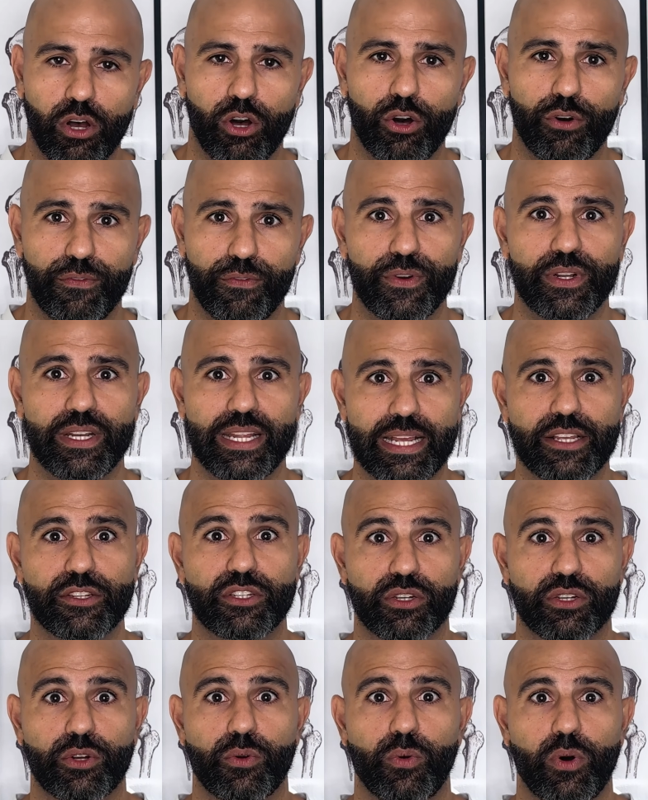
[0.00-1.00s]
Often
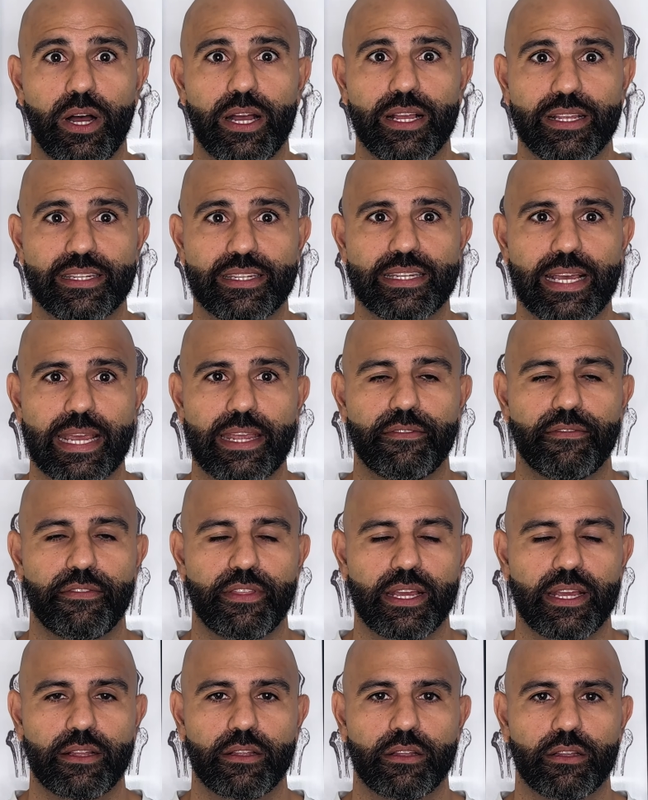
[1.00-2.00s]
it's a quite safe
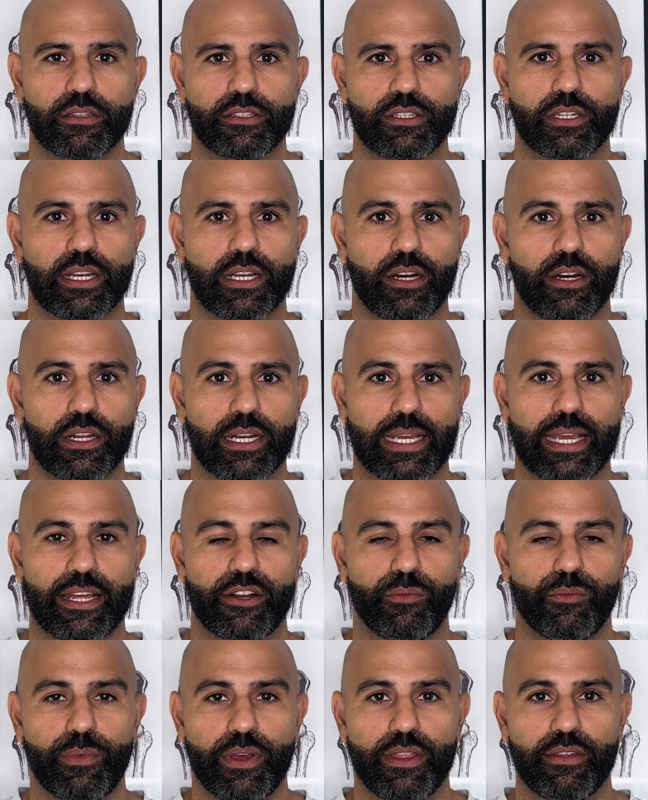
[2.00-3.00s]
thing to kind of get
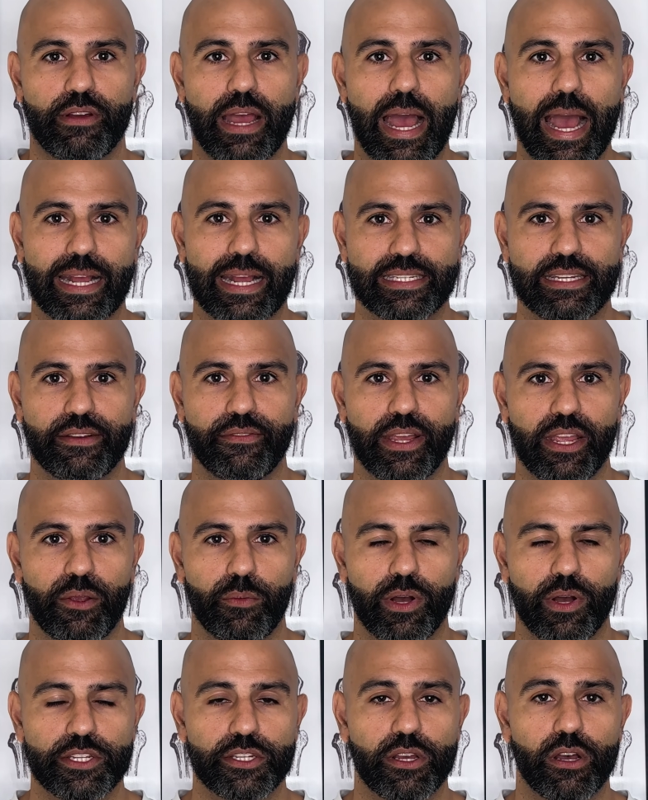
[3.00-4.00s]
on with
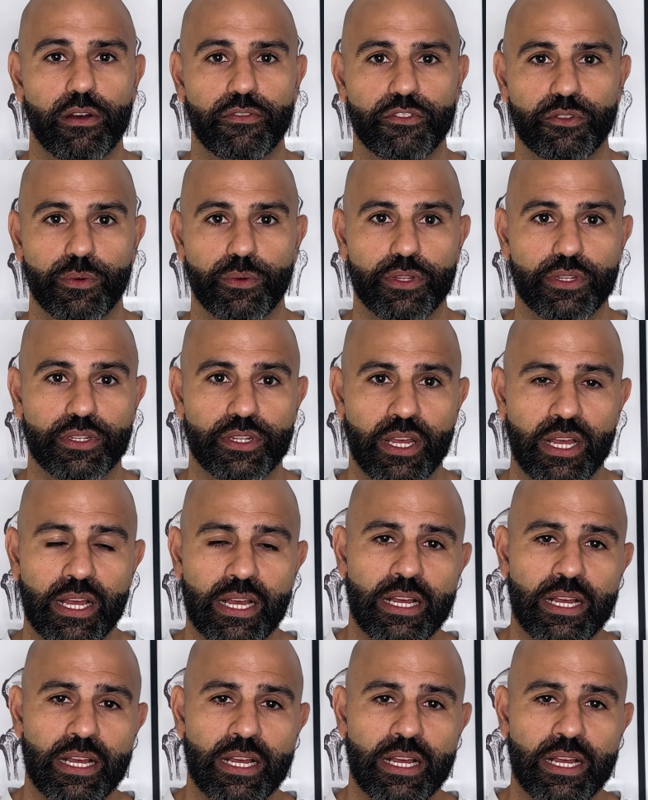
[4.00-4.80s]
activity-wise afterwards.